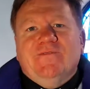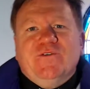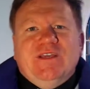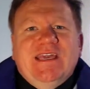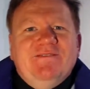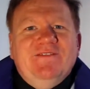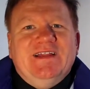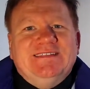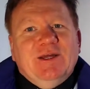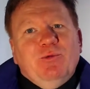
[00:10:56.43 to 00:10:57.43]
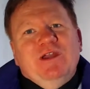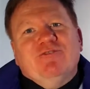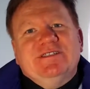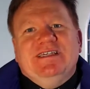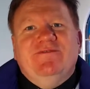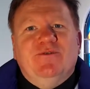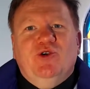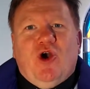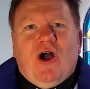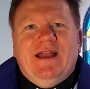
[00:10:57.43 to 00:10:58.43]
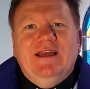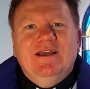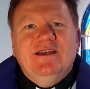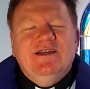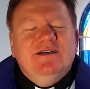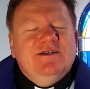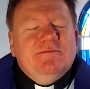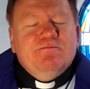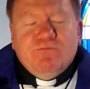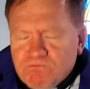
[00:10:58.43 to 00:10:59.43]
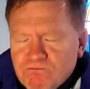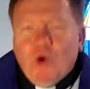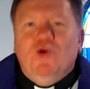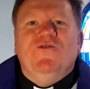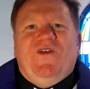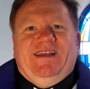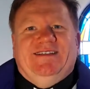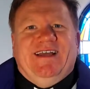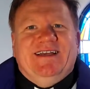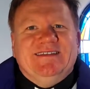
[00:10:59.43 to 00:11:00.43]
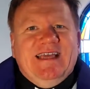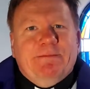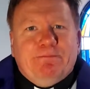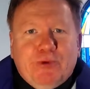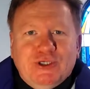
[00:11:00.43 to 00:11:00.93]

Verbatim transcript: The forgiveness that we receive from God motivates us, it